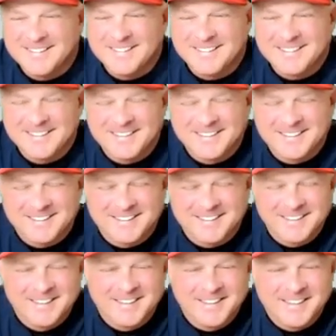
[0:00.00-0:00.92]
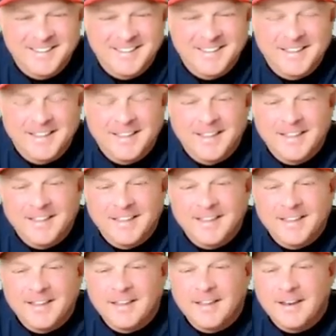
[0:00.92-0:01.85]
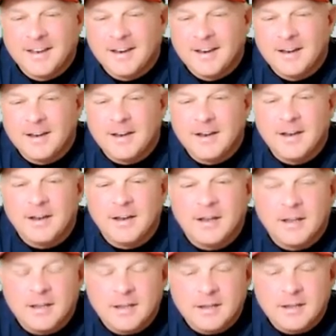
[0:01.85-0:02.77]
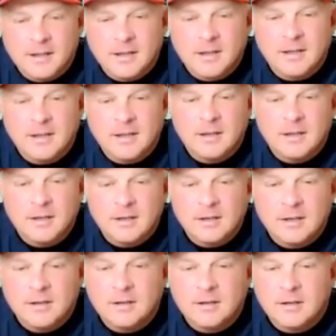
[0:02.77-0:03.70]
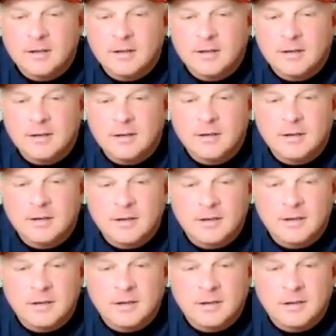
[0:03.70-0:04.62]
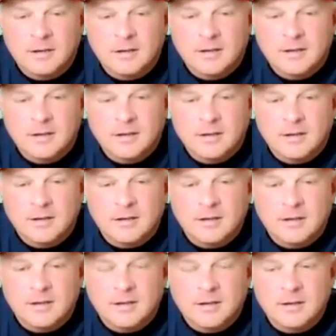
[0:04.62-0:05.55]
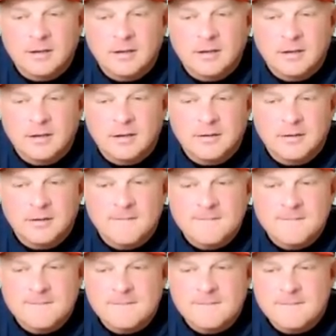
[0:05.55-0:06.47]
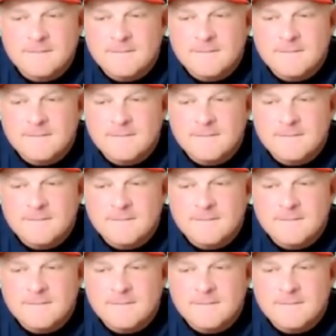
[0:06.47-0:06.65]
This person isn't speaking.